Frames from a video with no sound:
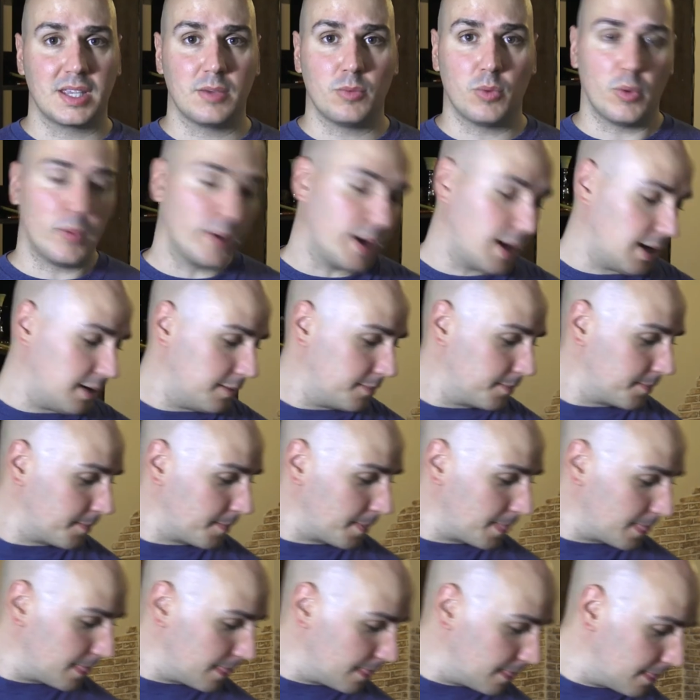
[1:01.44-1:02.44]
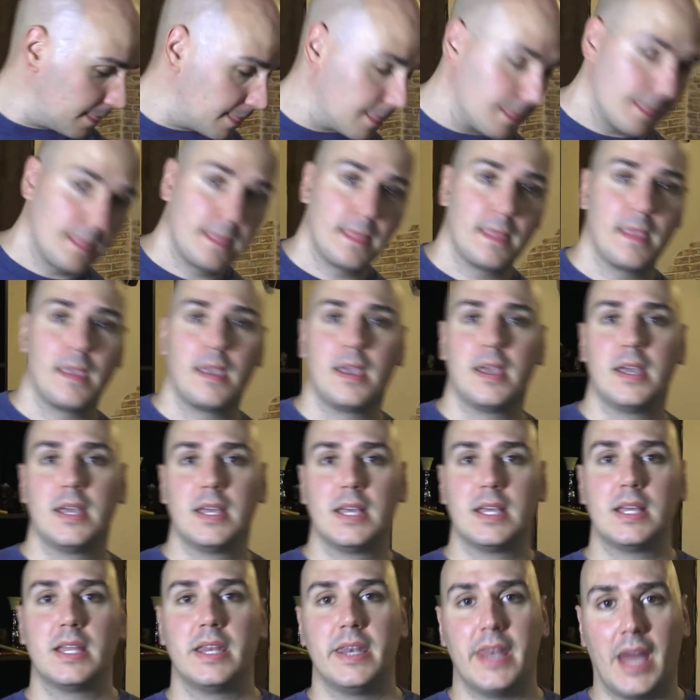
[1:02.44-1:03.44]
giveaway.
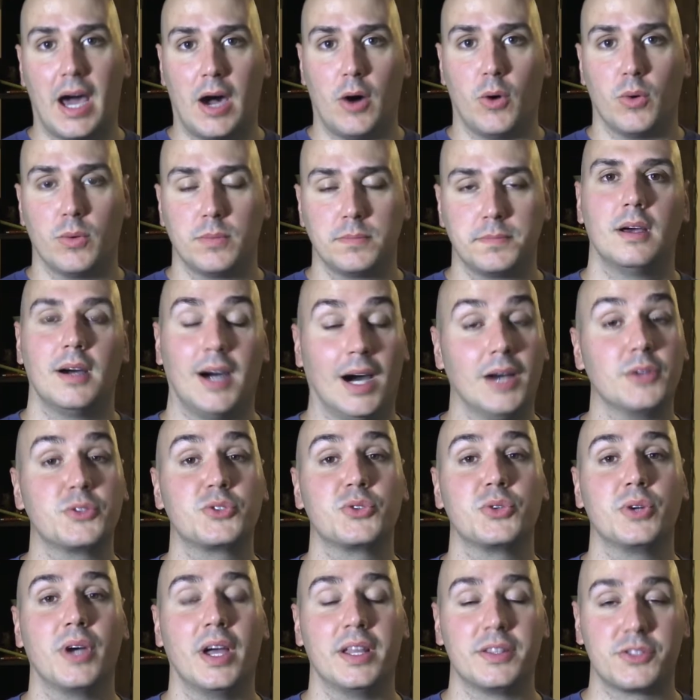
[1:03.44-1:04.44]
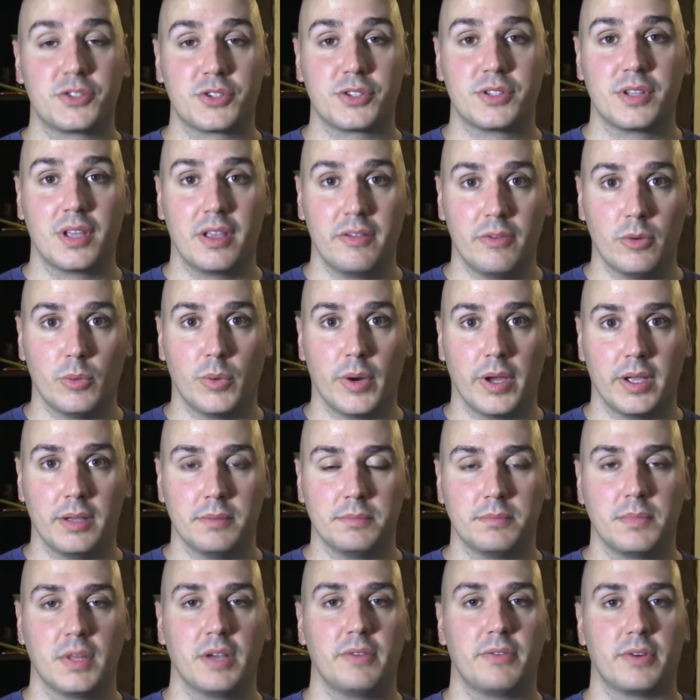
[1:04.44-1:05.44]
Now, how to enter the giveaway?
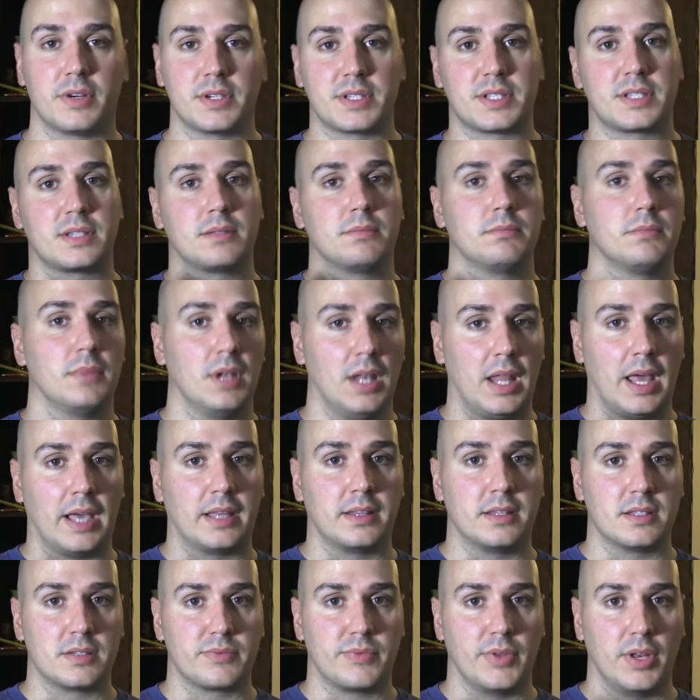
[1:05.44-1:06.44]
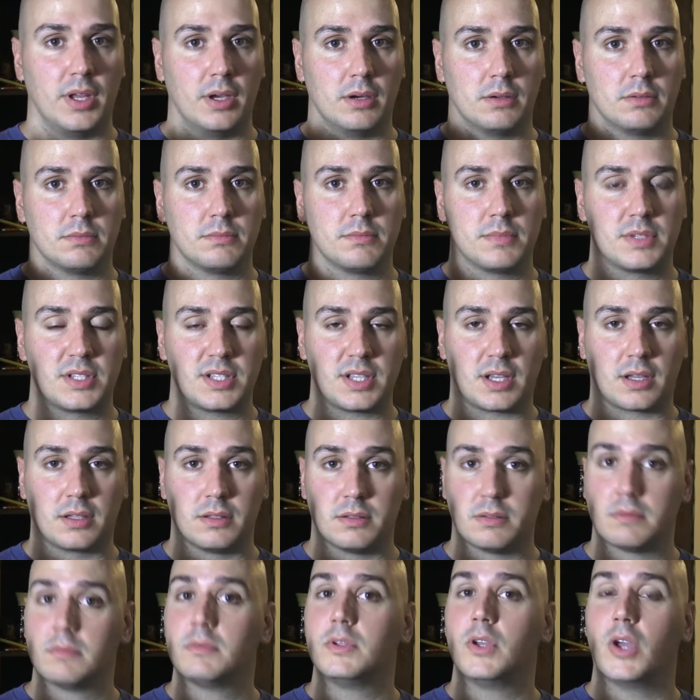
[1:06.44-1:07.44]
First, like this video.
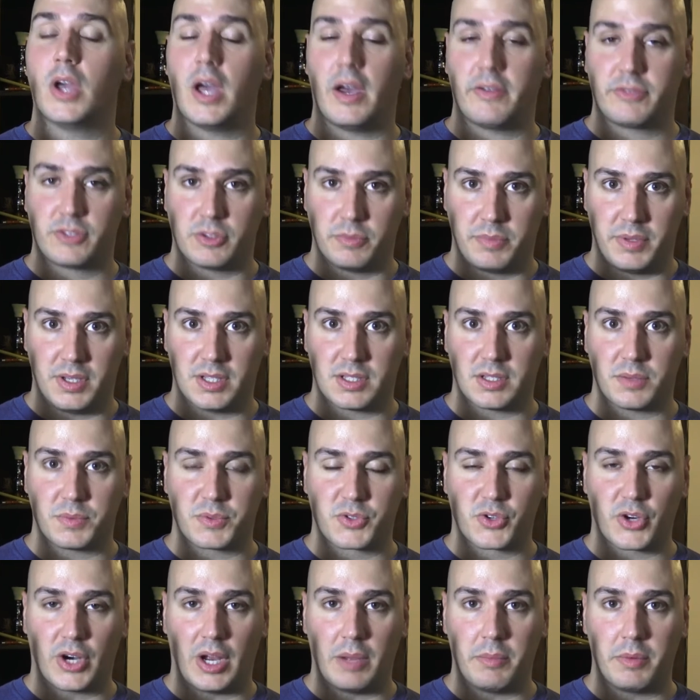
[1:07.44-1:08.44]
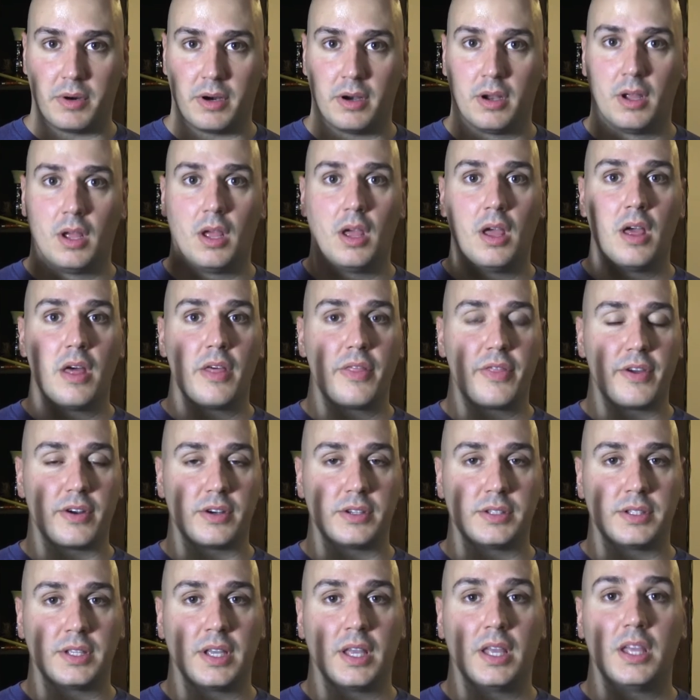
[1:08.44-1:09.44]
Second, you have to be a subscriber.
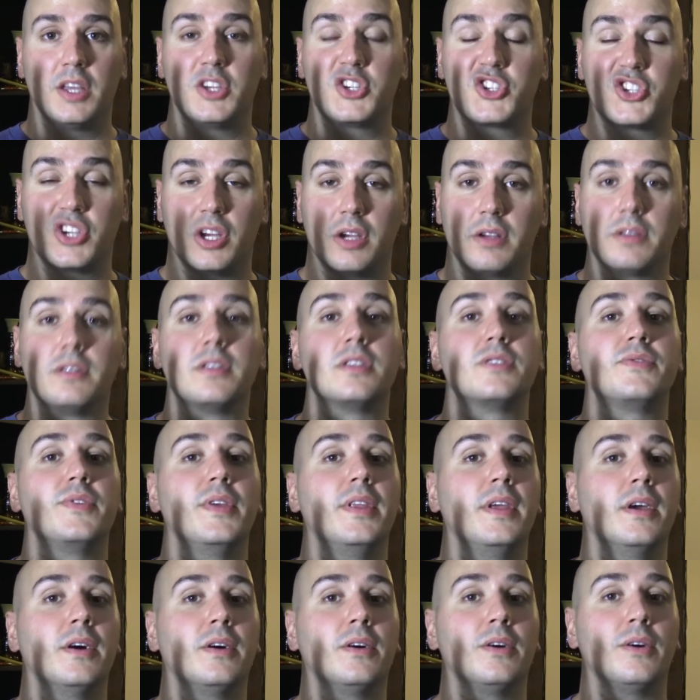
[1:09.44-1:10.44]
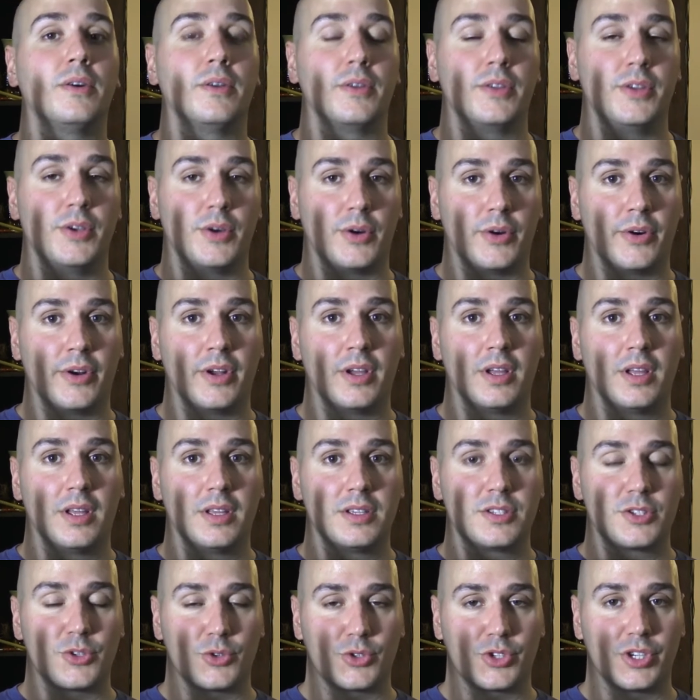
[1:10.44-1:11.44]
Third, share this video on your
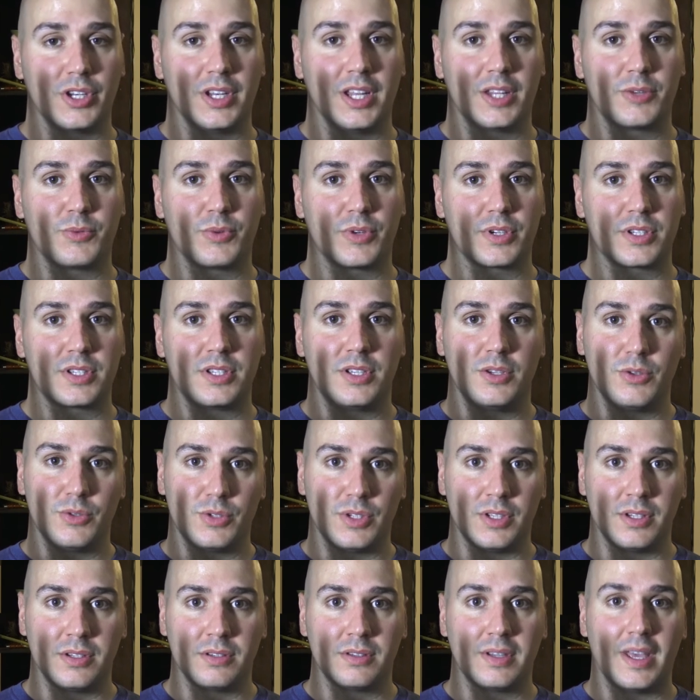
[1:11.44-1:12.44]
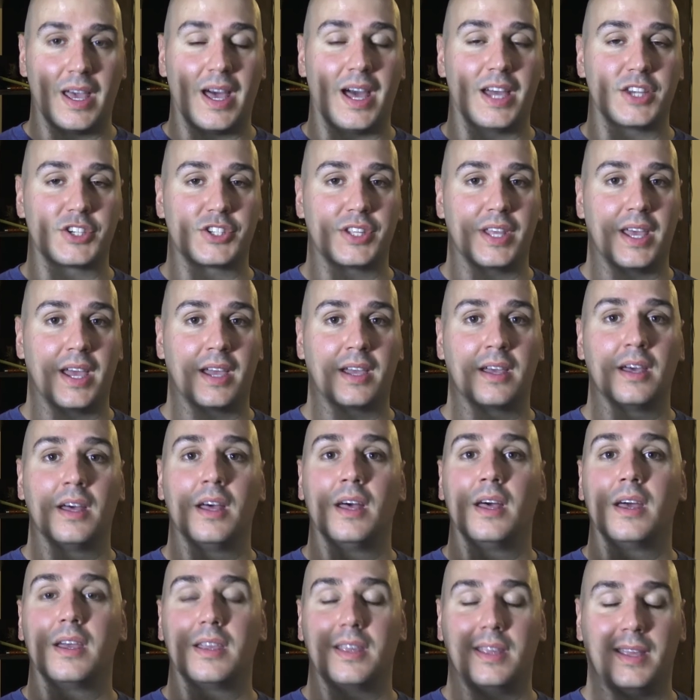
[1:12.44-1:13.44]
social networks using hashtag
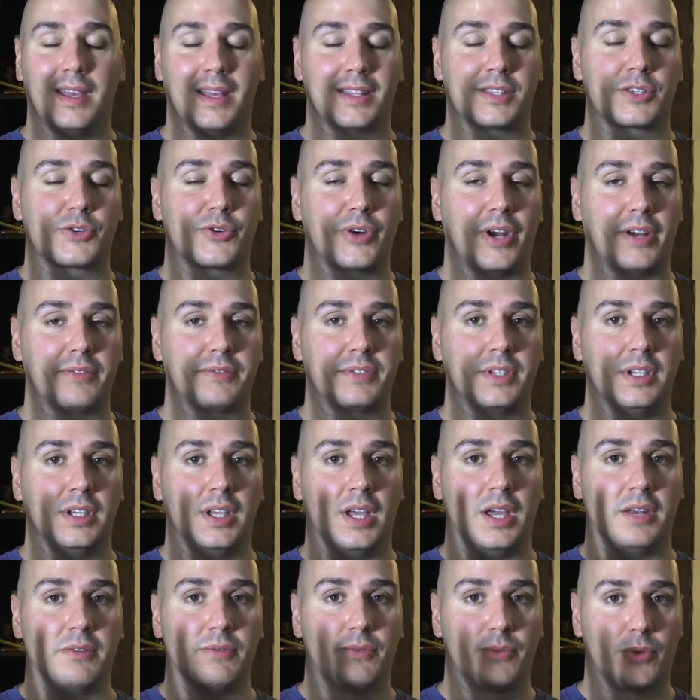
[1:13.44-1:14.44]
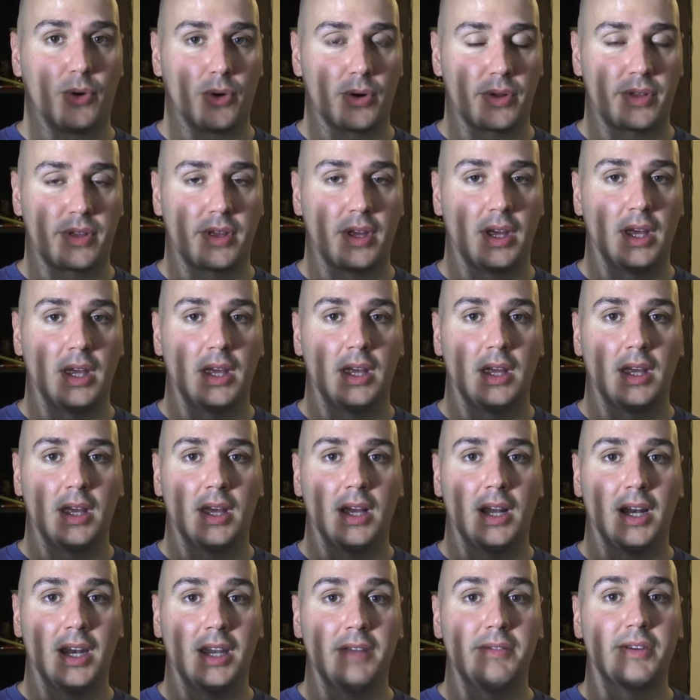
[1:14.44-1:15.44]
GetCrafty. And fourth,
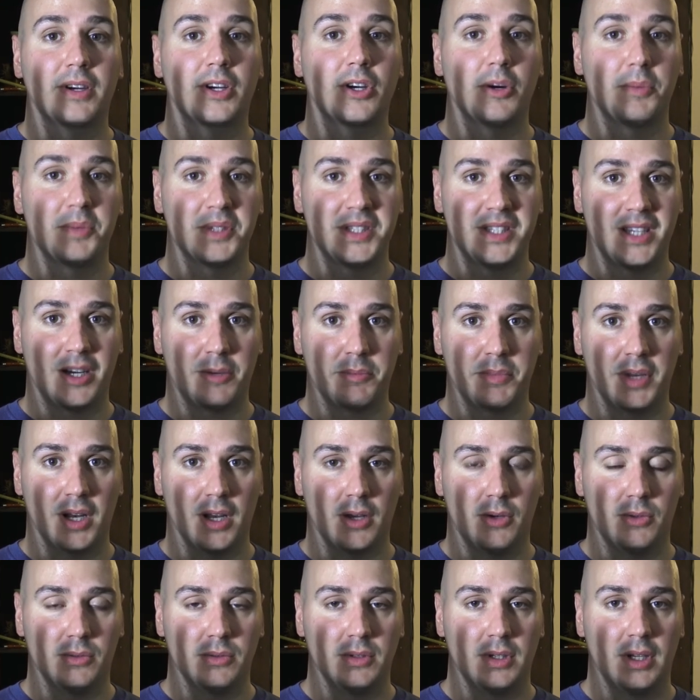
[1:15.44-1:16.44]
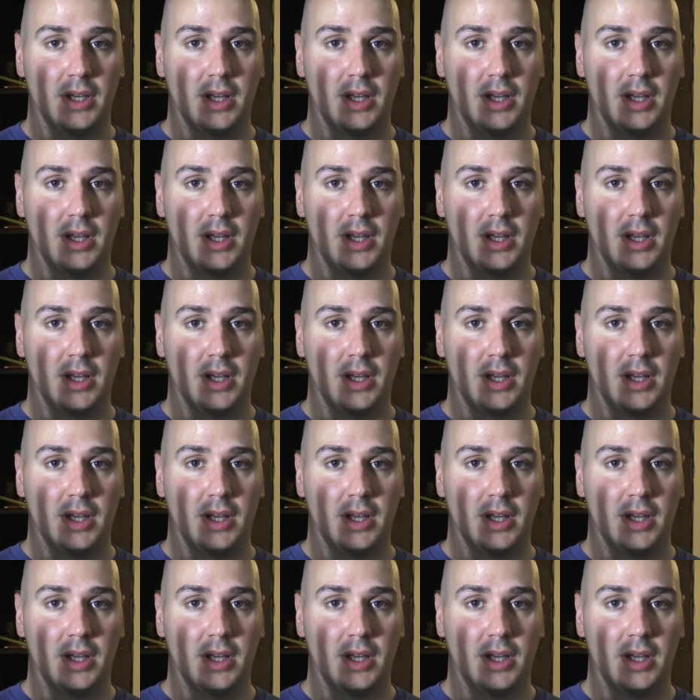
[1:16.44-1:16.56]
leave a comment down below.